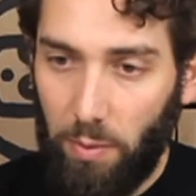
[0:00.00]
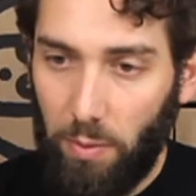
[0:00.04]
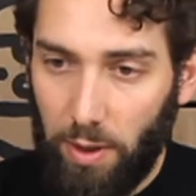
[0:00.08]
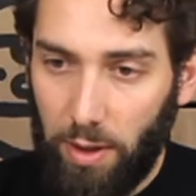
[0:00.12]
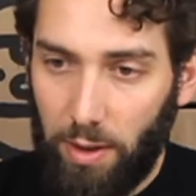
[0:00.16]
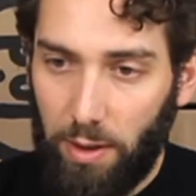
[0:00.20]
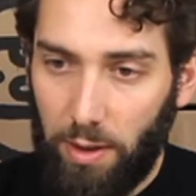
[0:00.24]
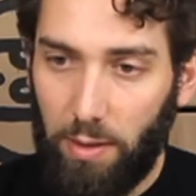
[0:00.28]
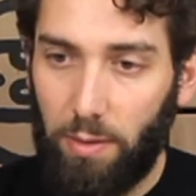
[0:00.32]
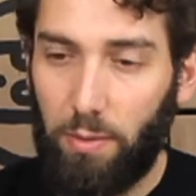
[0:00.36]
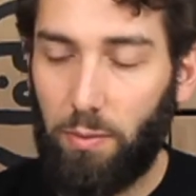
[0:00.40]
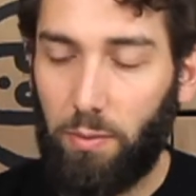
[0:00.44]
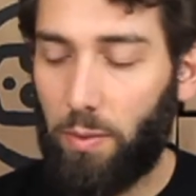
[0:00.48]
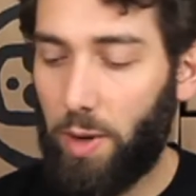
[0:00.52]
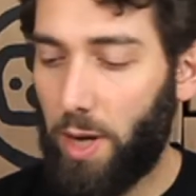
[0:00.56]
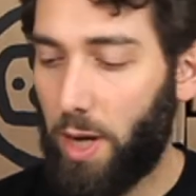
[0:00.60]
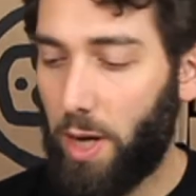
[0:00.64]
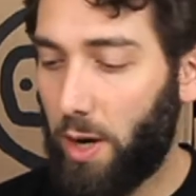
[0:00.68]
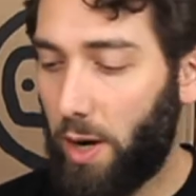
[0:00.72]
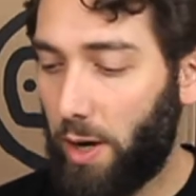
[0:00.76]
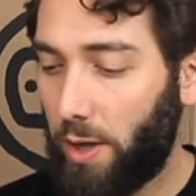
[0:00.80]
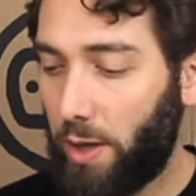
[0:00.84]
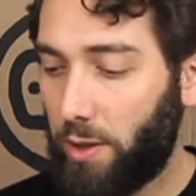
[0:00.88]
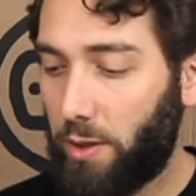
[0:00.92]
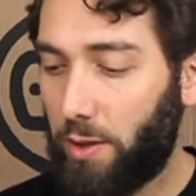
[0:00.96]
with, we're
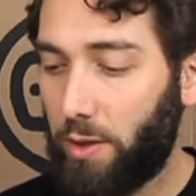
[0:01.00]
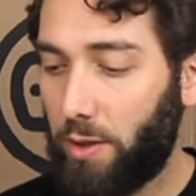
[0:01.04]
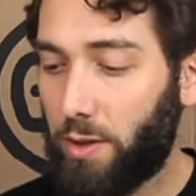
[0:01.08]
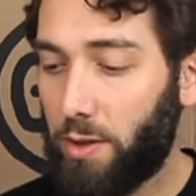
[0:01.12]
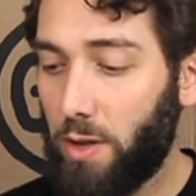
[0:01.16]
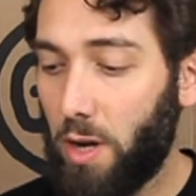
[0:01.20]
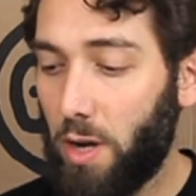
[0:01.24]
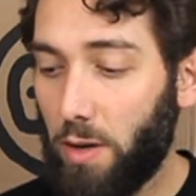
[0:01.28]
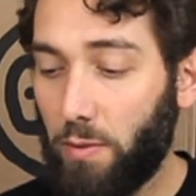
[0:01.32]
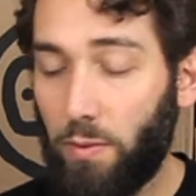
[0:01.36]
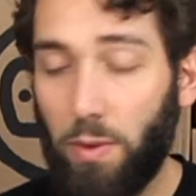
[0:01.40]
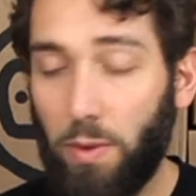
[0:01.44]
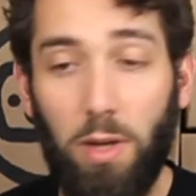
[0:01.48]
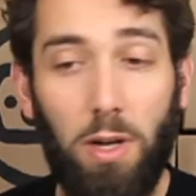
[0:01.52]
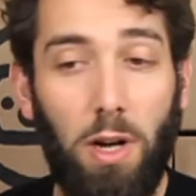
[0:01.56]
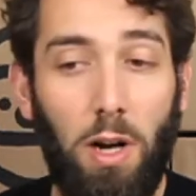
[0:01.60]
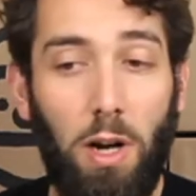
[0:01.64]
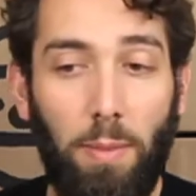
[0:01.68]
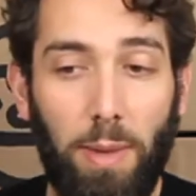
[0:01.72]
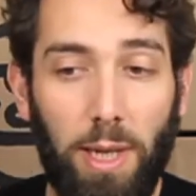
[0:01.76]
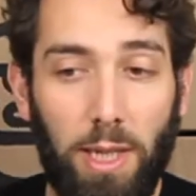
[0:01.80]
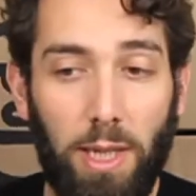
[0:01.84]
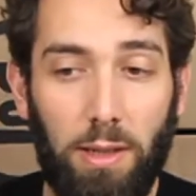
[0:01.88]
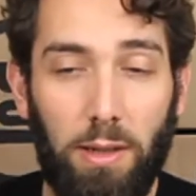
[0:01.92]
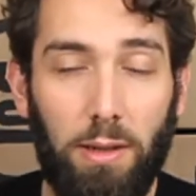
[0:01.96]
going to start off with a
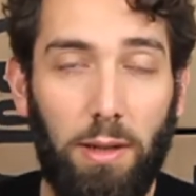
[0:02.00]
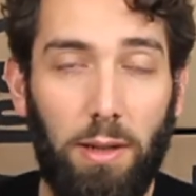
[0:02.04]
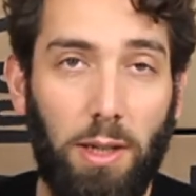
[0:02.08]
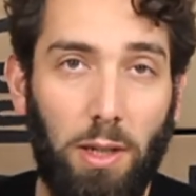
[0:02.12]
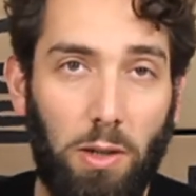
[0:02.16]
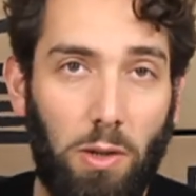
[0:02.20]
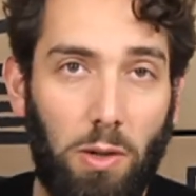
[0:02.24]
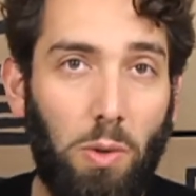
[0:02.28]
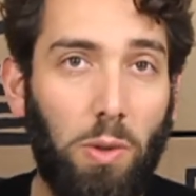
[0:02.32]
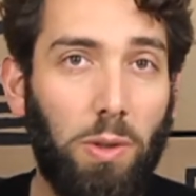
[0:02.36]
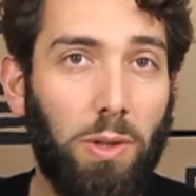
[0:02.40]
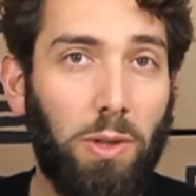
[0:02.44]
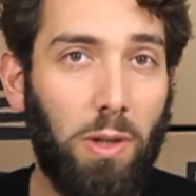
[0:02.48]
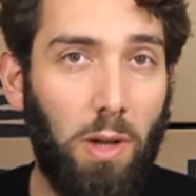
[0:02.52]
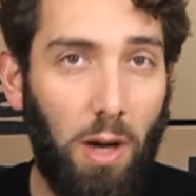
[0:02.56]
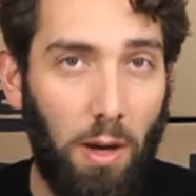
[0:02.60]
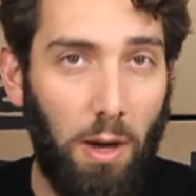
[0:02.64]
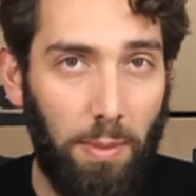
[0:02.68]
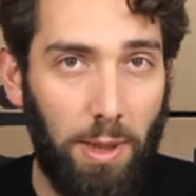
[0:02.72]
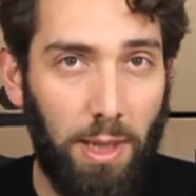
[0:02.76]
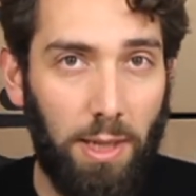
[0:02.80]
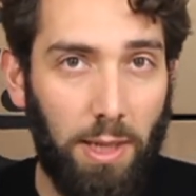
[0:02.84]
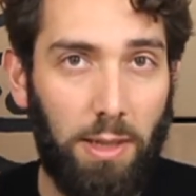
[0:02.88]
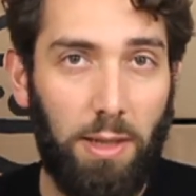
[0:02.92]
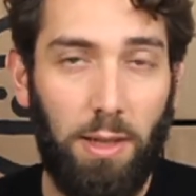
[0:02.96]
comment. And in order to
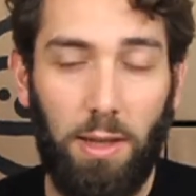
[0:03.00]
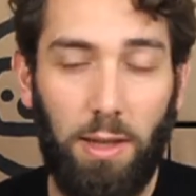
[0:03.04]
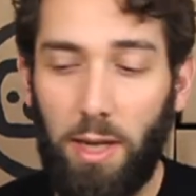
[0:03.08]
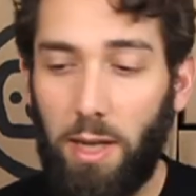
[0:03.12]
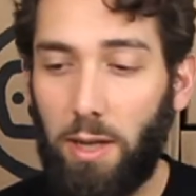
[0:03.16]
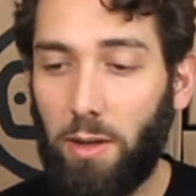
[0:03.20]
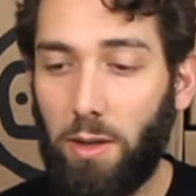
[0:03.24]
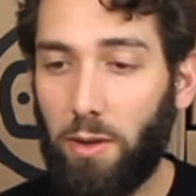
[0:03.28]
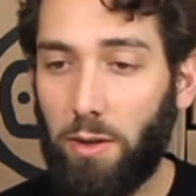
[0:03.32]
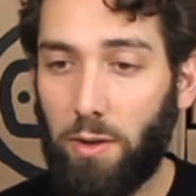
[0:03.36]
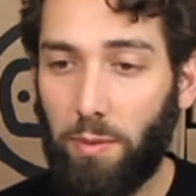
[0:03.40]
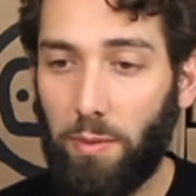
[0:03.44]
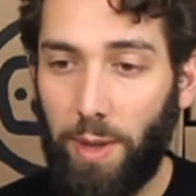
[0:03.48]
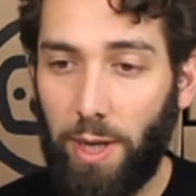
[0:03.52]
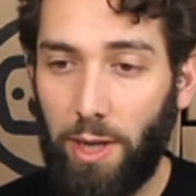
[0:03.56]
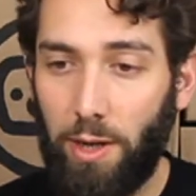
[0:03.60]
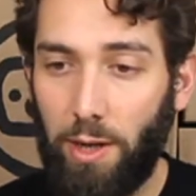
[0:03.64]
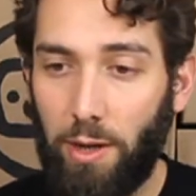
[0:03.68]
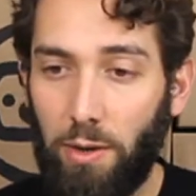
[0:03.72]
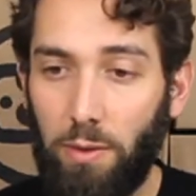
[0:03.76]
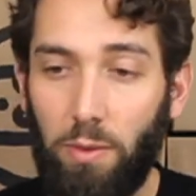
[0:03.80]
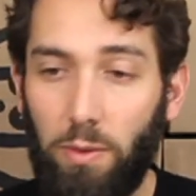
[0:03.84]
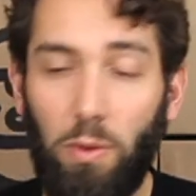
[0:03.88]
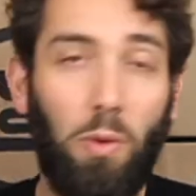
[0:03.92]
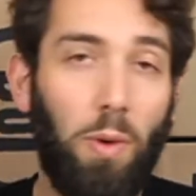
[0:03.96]
comment in
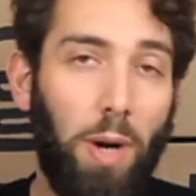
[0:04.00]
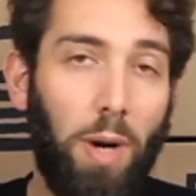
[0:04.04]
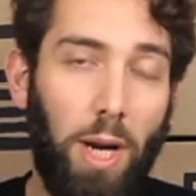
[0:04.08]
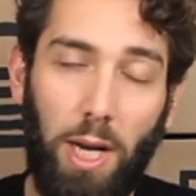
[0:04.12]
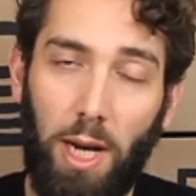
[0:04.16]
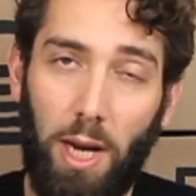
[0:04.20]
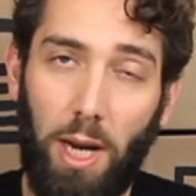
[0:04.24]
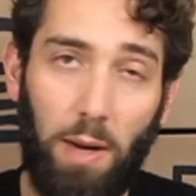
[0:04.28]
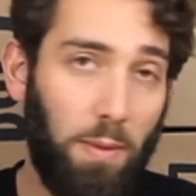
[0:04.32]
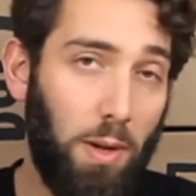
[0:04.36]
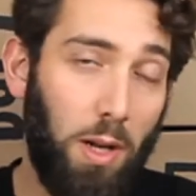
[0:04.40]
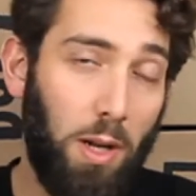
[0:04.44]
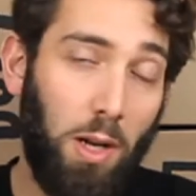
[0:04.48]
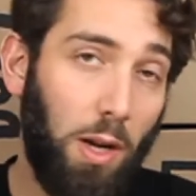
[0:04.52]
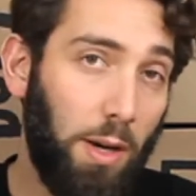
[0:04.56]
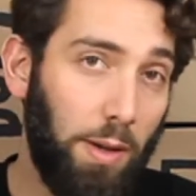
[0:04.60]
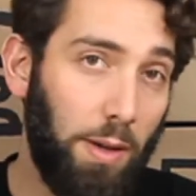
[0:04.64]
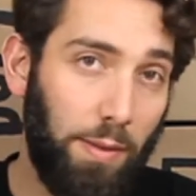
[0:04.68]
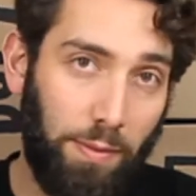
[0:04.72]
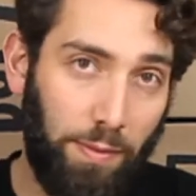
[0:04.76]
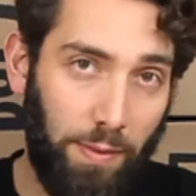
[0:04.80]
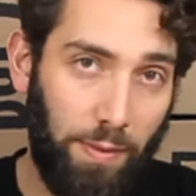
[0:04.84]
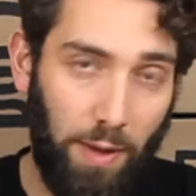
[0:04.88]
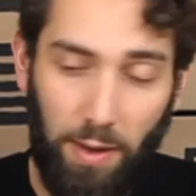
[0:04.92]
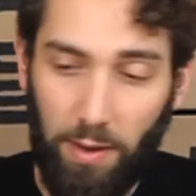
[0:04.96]
Arduino or in a lot
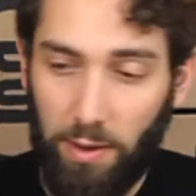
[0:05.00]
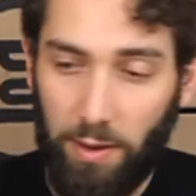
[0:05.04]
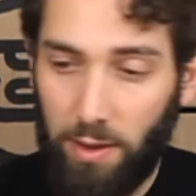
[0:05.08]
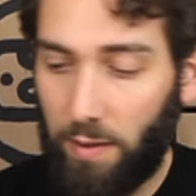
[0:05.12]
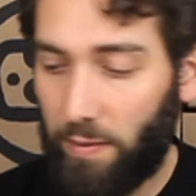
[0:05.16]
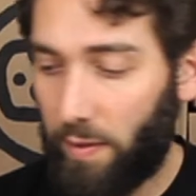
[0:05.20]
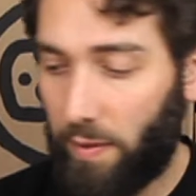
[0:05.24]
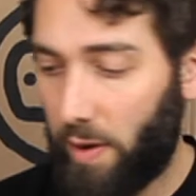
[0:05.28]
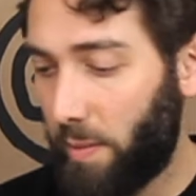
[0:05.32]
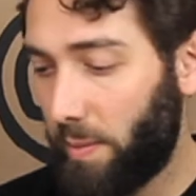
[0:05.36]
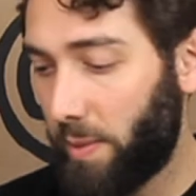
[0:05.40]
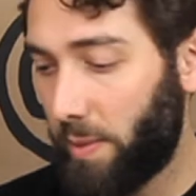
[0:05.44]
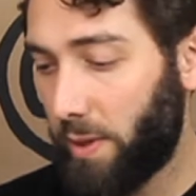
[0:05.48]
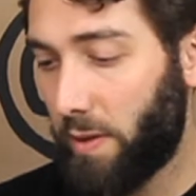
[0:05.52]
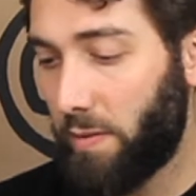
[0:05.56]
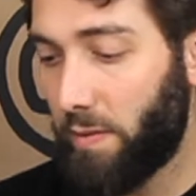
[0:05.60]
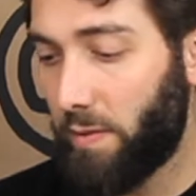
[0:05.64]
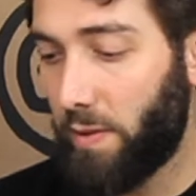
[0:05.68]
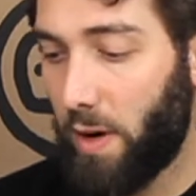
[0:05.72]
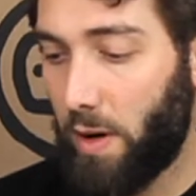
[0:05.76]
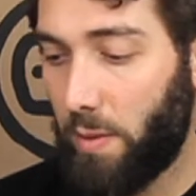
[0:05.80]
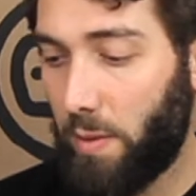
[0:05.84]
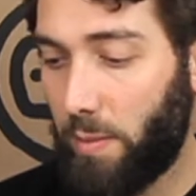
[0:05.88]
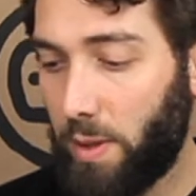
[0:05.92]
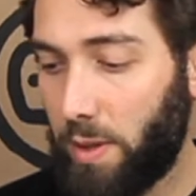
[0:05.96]
of other development
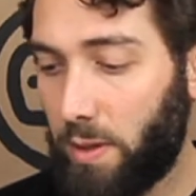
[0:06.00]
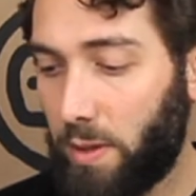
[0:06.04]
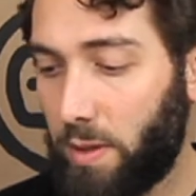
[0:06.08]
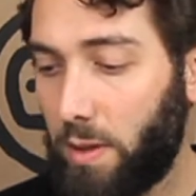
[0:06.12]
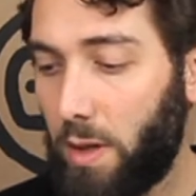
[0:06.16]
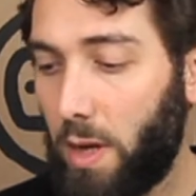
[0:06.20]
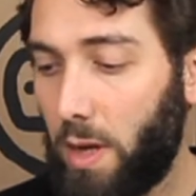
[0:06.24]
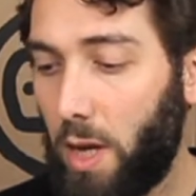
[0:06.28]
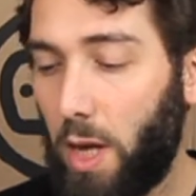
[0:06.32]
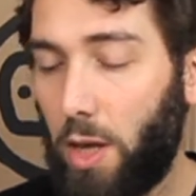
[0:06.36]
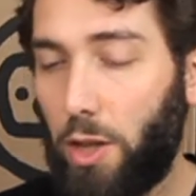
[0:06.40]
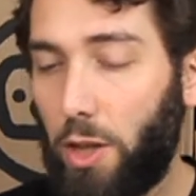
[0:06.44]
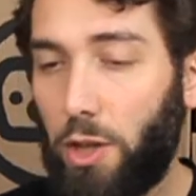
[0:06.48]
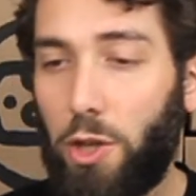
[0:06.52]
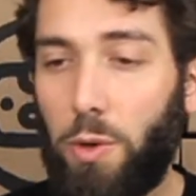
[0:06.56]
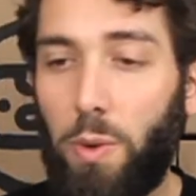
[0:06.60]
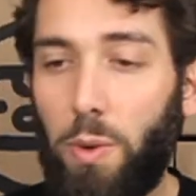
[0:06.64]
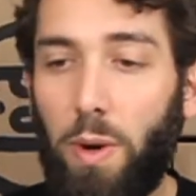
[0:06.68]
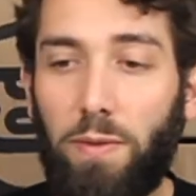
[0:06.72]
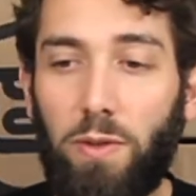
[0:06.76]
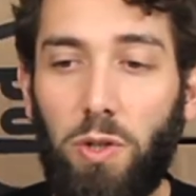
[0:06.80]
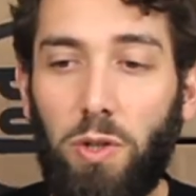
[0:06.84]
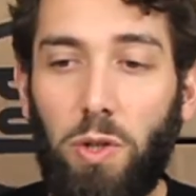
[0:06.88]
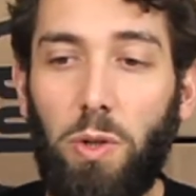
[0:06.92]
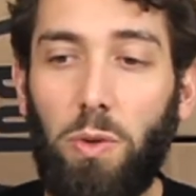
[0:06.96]
environments, you
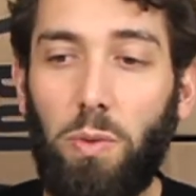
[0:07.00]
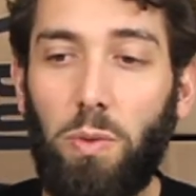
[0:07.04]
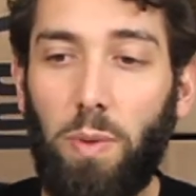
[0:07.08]
have two